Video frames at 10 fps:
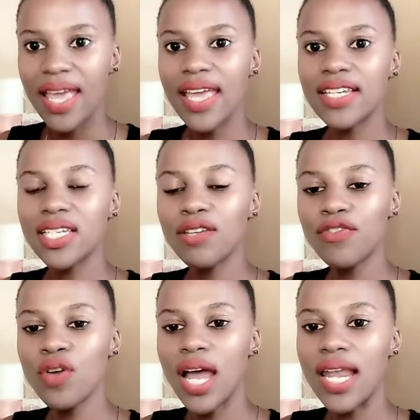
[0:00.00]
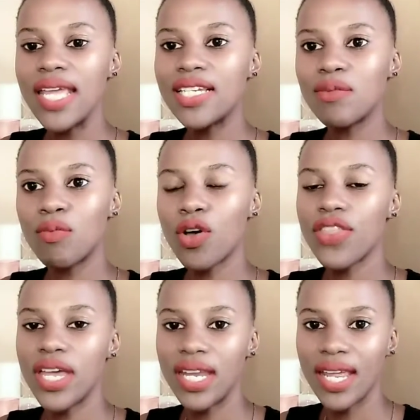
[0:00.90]
And if you are late more
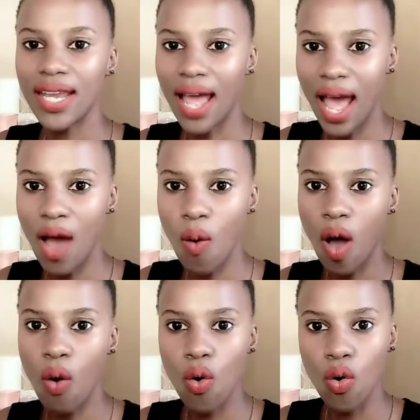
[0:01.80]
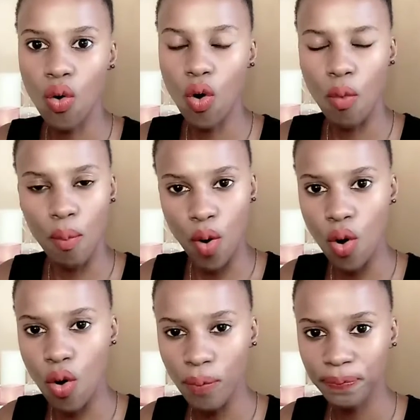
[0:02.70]
than an hour or
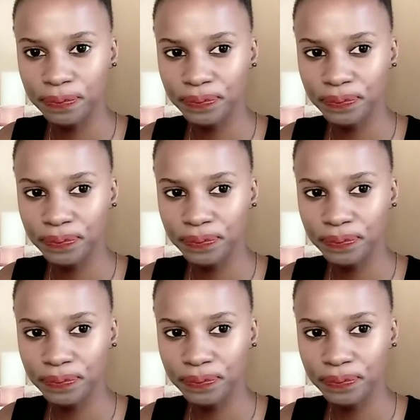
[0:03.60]
more,